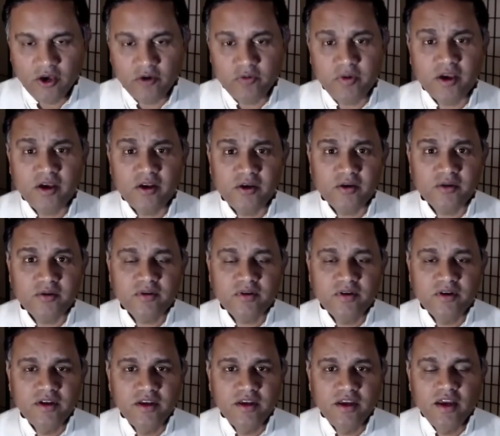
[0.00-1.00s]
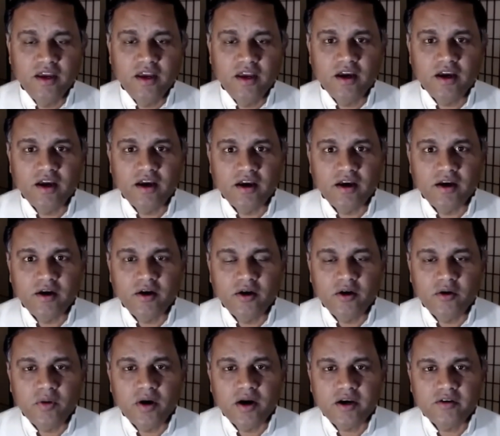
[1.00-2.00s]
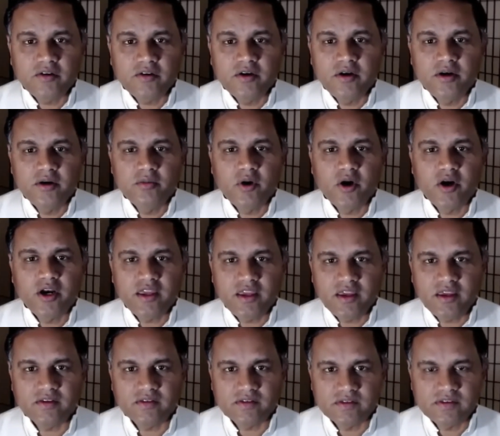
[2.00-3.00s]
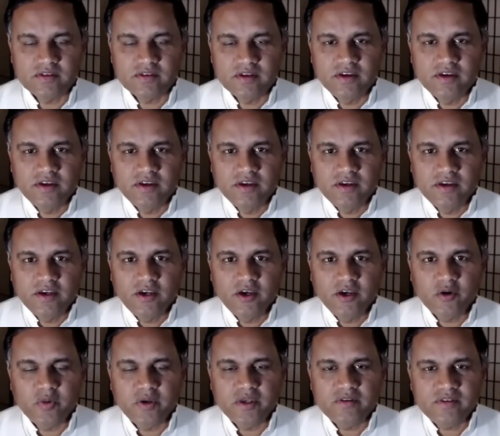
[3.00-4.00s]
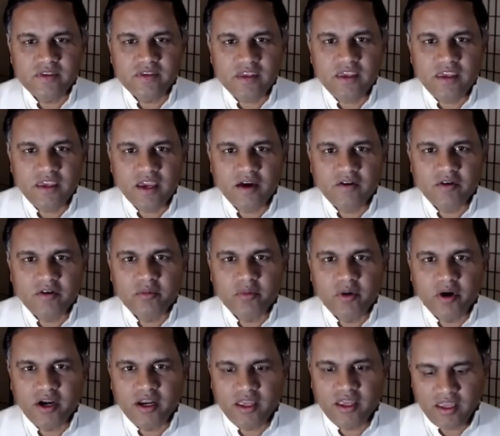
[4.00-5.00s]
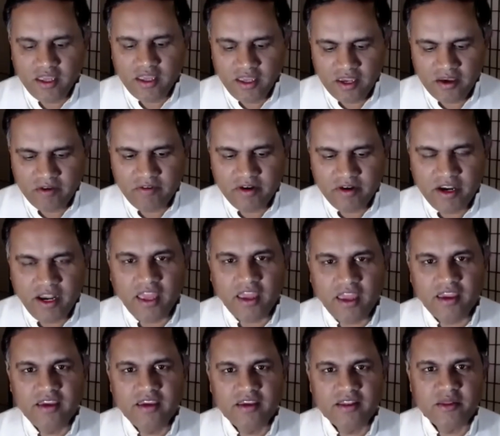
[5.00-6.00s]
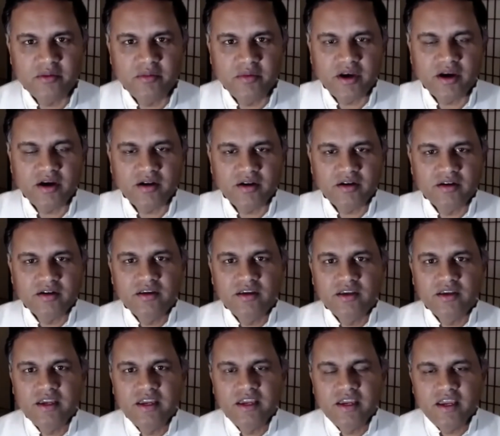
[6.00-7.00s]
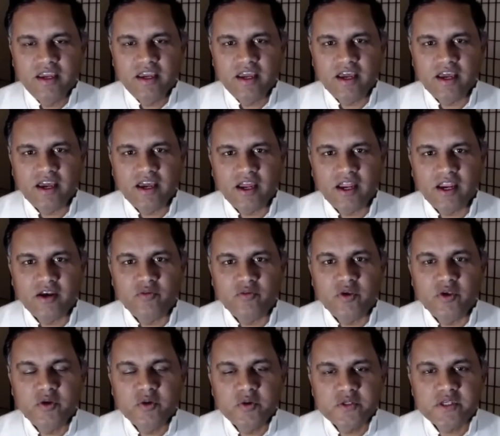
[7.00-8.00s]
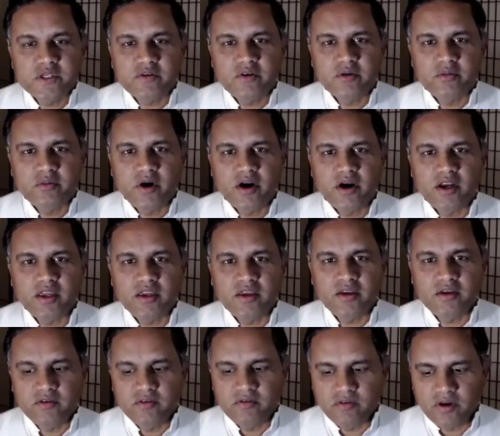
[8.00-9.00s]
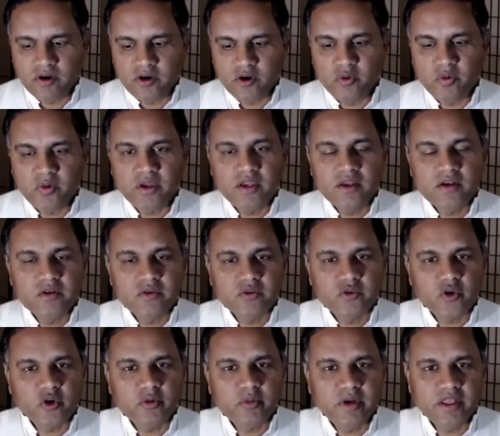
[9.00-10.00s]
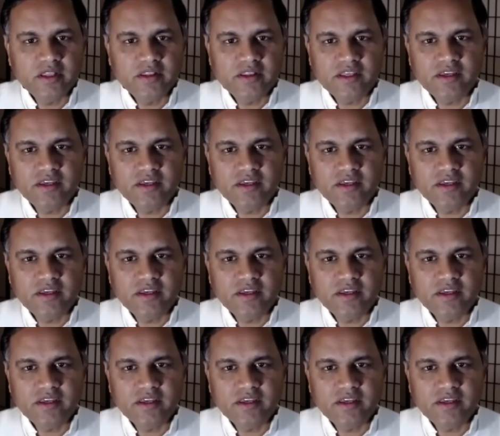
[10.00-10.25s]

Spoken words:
We all know what our body is. We see our body every day in the mirror, and we use our body for doing so many